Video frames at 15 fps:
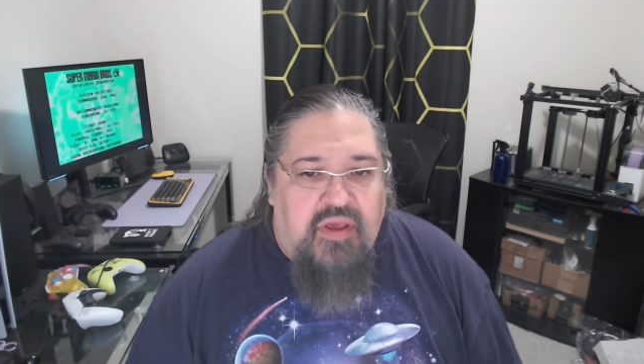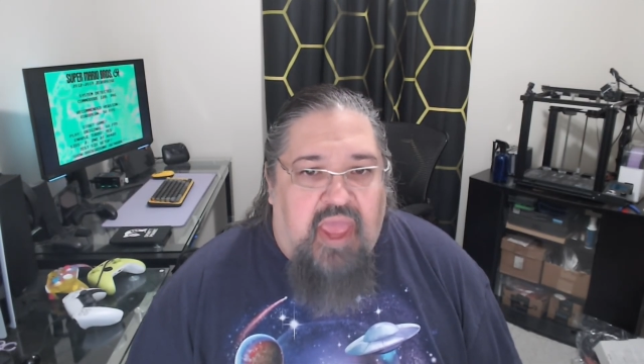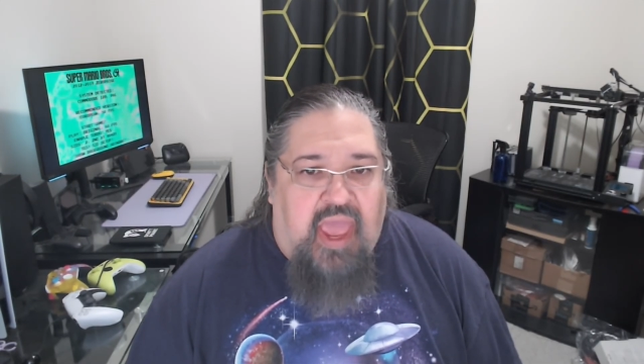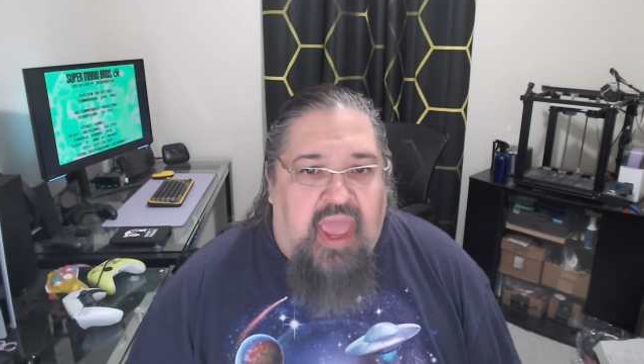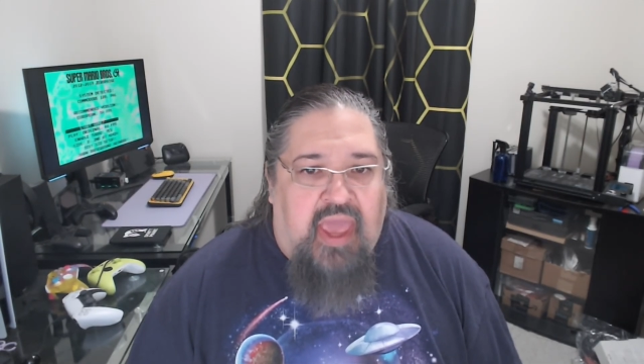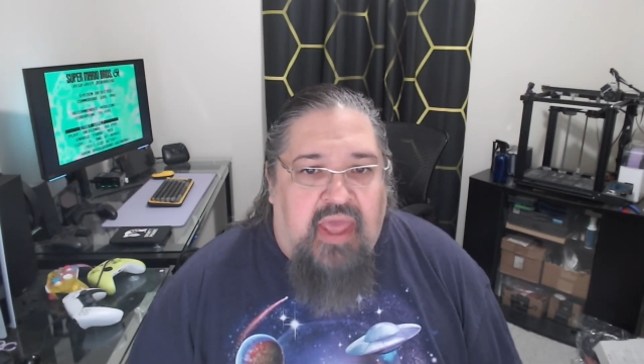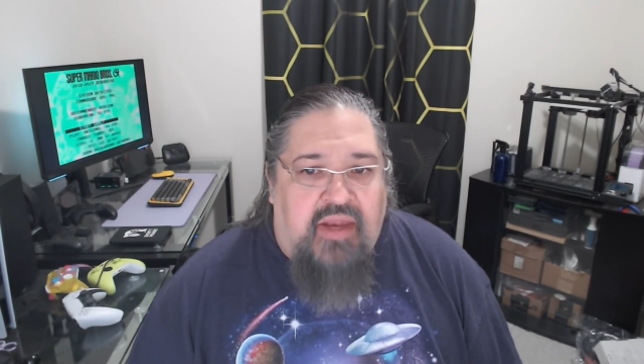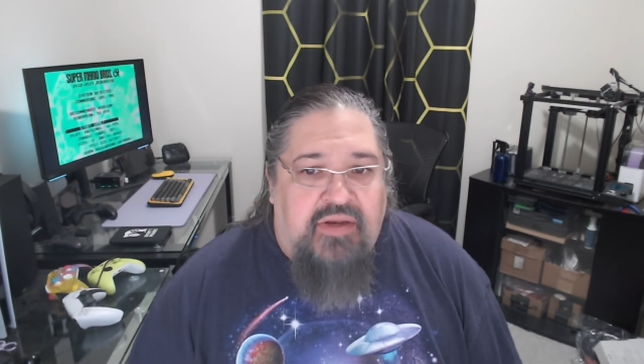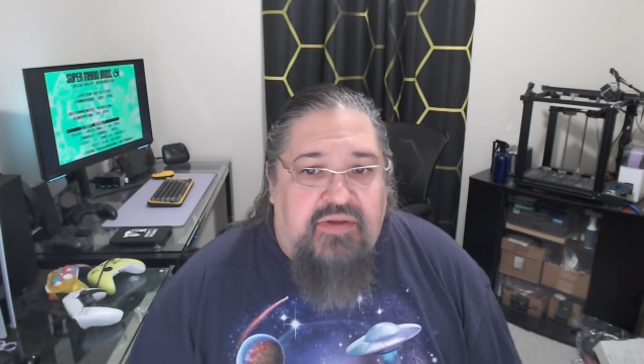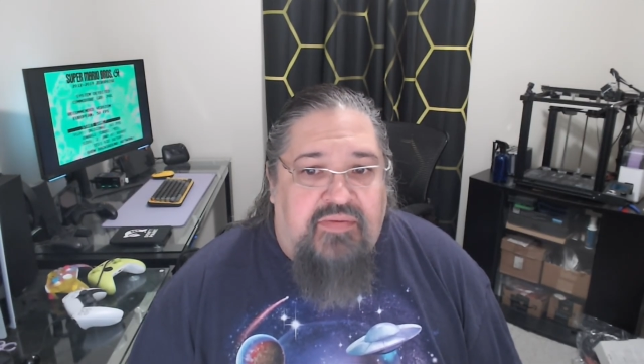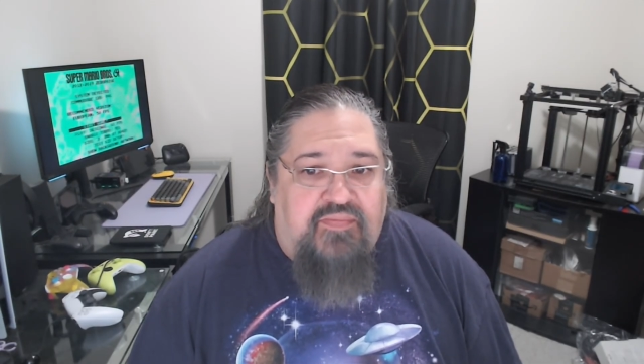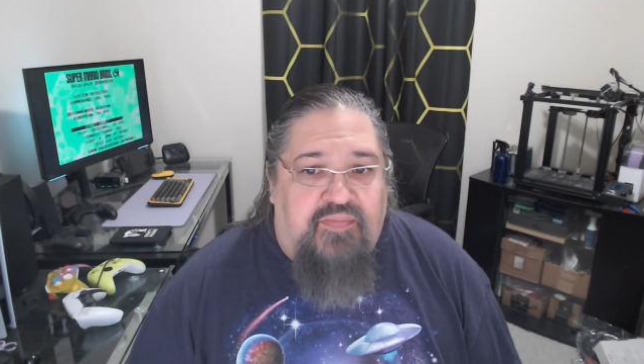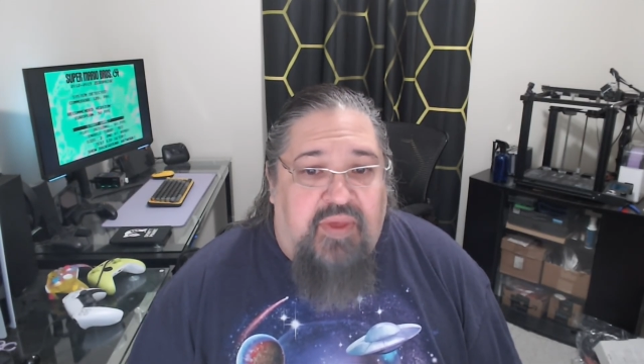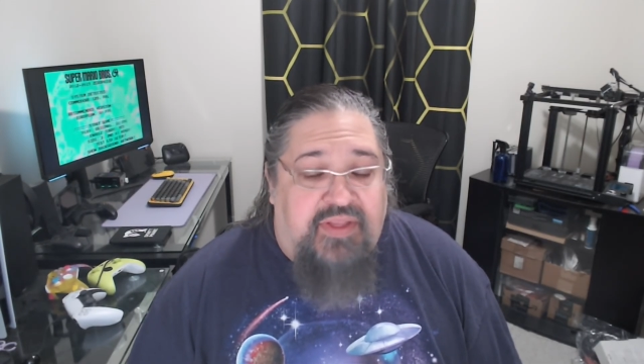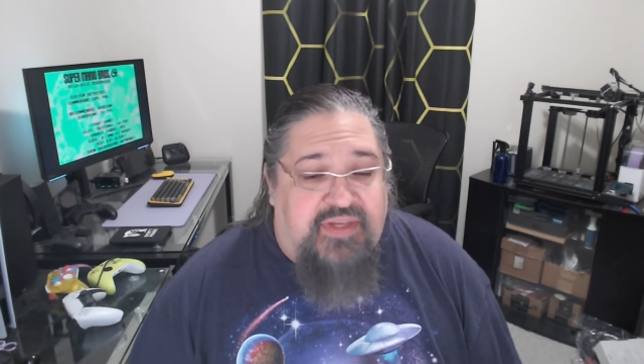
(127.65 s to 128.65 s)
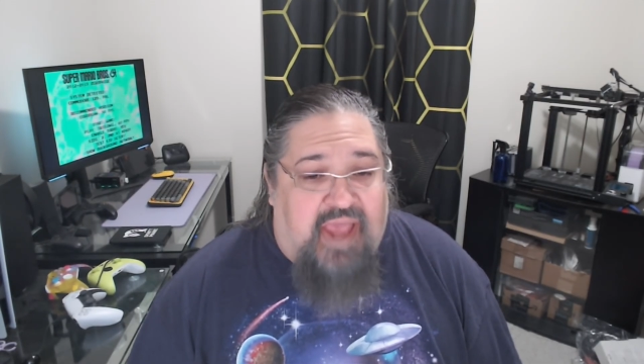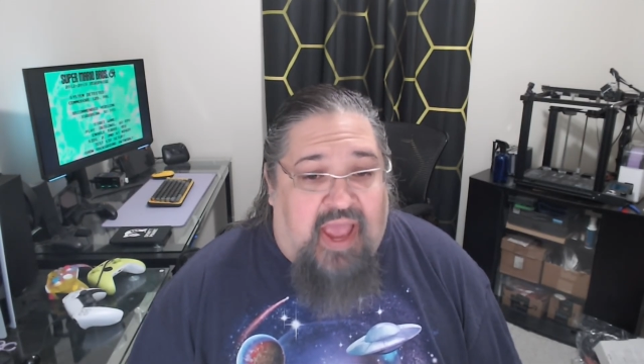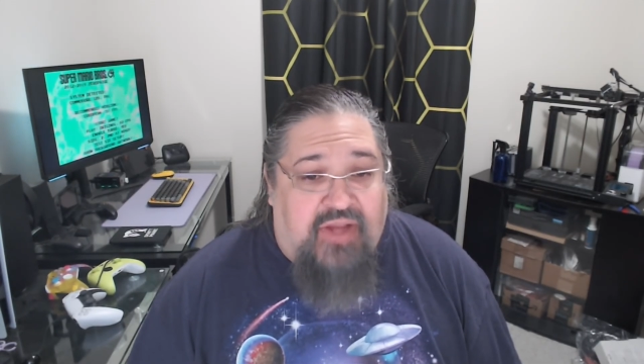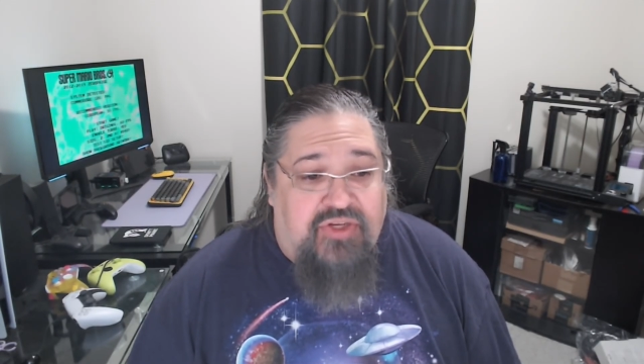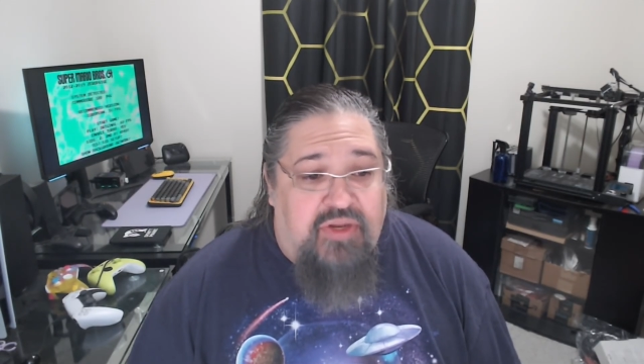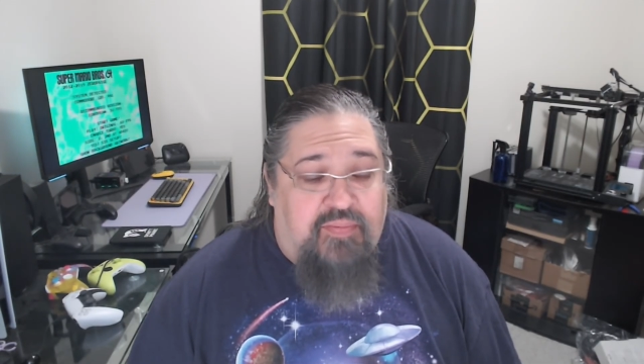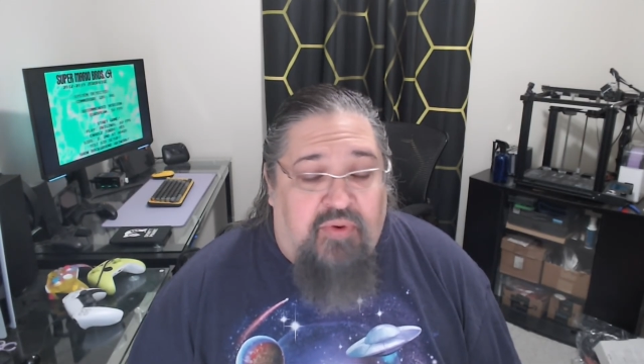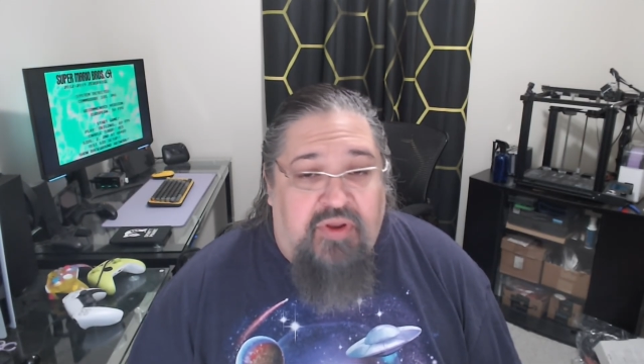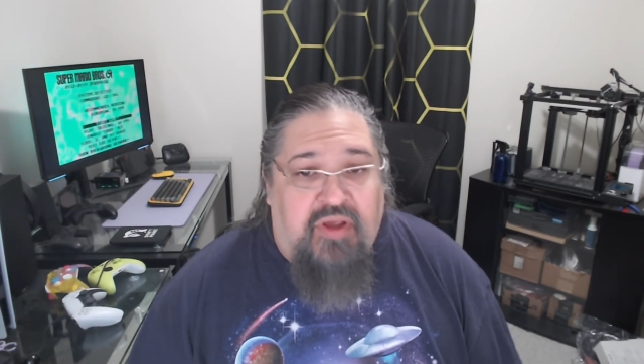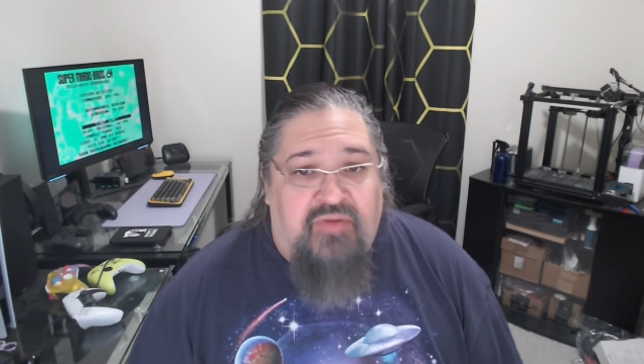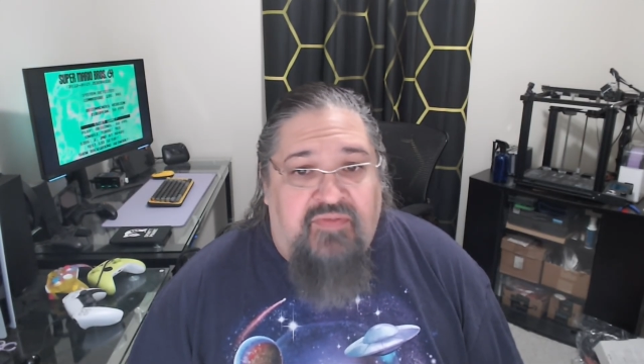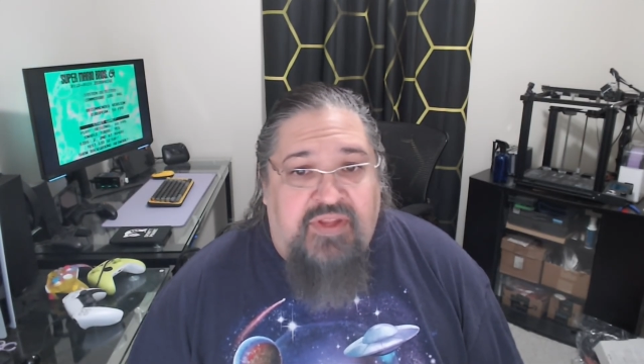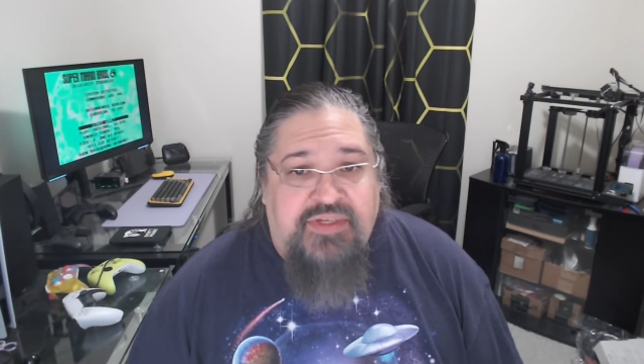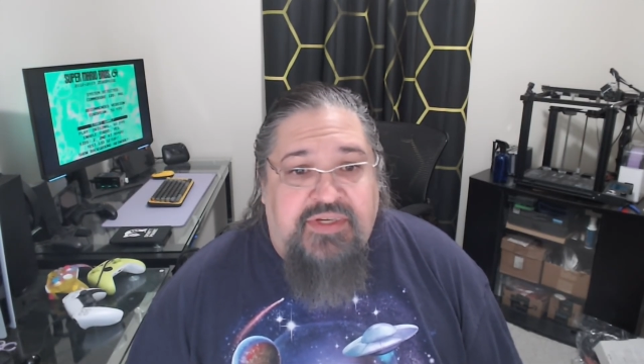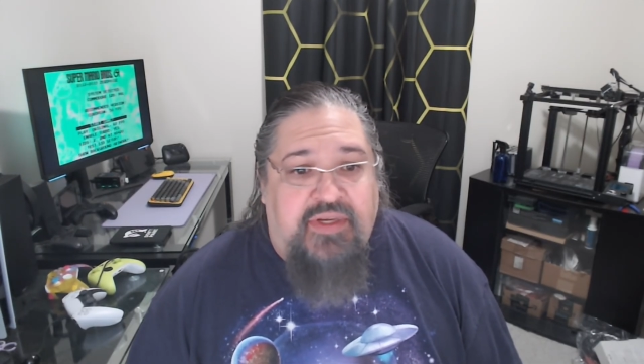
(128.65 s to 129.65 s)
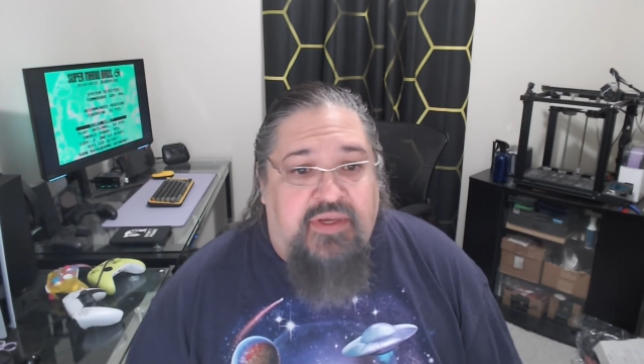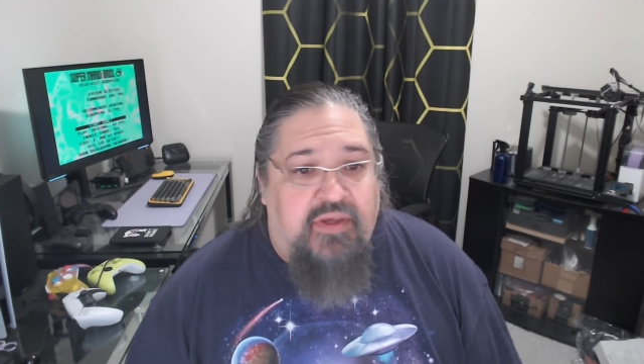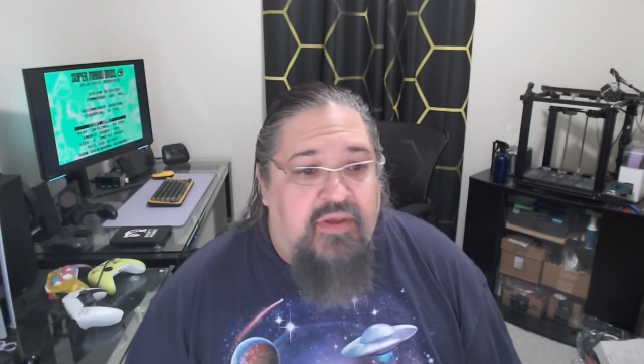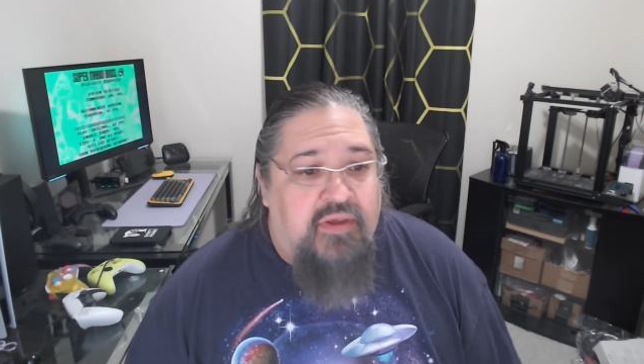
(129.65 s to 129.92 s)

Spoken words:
and it's actually pretty convincing.